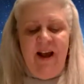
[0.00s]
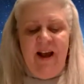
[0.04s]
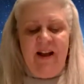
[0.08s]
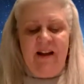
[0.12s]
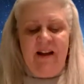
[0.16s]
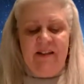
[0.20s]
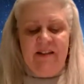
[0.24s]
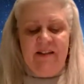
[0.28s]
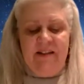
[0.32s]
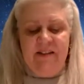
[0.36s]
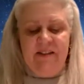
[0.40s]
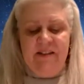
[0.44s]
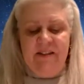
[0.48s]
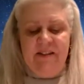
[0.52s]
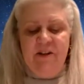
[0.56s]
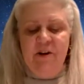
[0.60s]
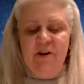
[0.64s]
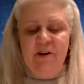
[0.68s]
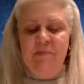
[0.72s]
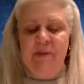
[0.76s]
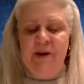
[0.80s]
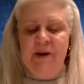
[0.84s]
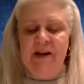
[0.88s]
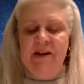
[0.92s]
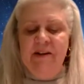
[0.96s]
and
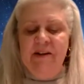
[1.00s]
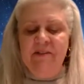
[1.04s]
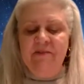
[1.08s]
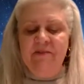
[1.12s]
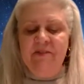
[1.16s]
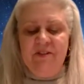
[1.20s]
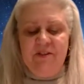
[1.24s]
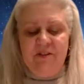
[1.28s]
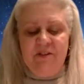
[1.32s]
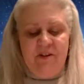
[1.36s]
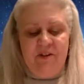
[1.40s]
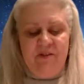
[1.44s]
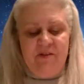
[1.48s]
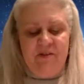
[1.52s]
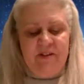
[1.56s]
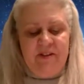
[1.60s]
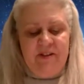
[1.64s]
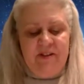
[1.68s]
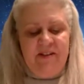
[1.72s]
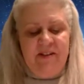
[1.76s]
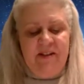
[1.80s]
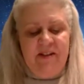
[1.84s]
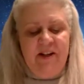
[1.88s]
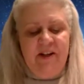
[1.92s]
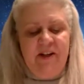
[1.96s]
consider being of
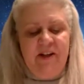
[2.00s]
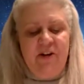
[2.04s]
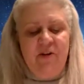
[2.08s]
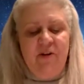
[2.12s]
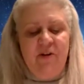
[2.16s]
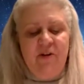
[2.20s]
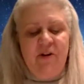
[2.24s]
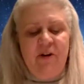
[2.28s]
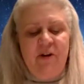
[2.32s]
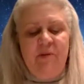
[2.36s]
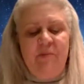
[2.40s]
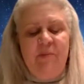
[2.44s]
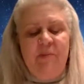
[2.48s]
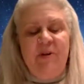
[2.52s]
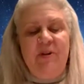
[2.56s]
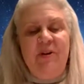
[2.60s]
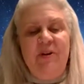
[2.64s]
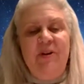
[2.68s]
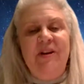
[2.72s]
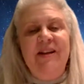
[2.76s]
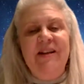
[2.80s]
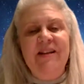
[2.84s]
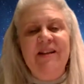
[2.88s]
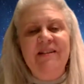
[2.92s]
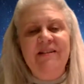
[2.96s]
service in your
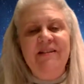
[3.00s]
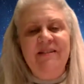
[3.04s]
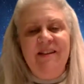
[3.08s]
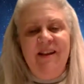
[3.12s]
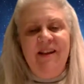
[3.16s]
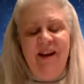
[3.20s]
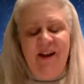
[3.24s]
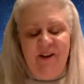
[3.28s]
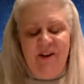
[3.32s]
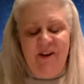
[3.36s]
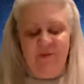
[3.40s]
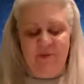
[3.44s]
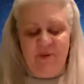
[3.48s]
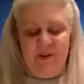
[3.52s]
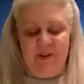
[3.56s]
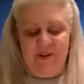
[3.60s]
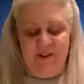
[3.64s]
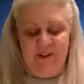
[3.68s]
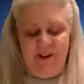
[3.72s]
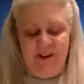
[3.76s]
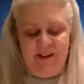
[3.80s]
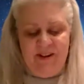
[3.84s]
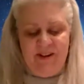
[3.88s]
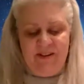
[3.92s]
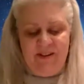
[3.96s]
communities and
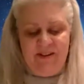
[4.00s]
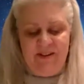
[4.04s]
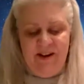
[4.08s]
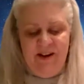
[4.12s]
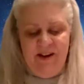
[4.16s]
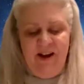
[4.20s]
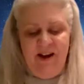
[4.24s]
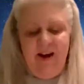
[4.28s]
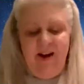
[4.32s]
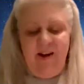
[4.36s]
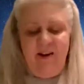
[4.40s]
with us.